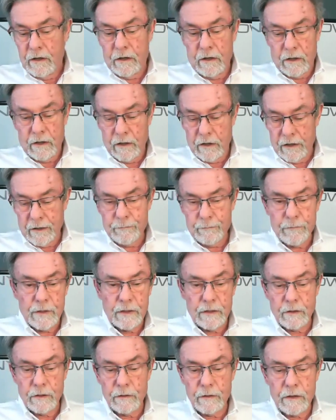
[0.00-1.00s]
Uh,
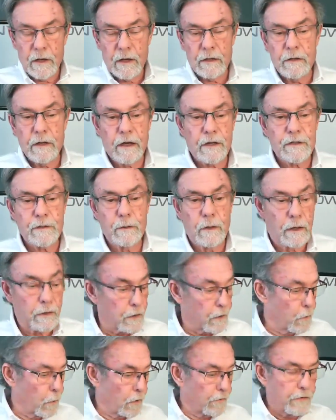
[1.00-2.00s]
you know, you get next to like
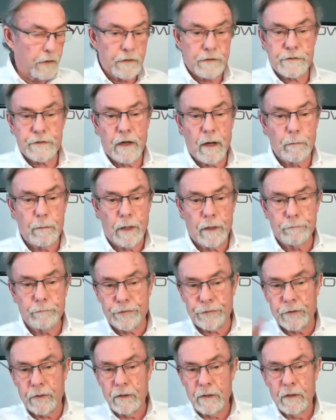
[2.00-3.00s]
a Corvette
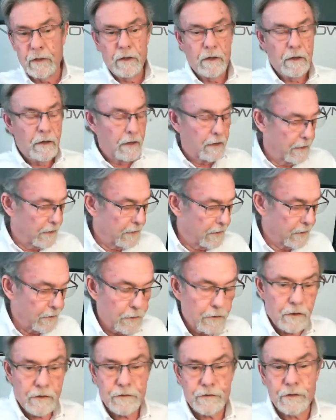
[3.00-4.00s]
stoplight, you
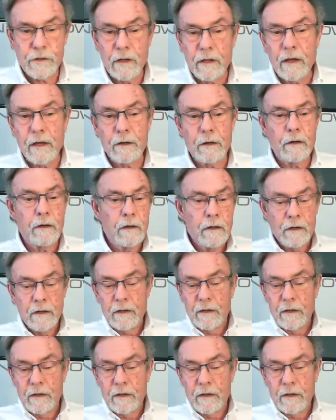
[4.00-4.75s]
know, see you later.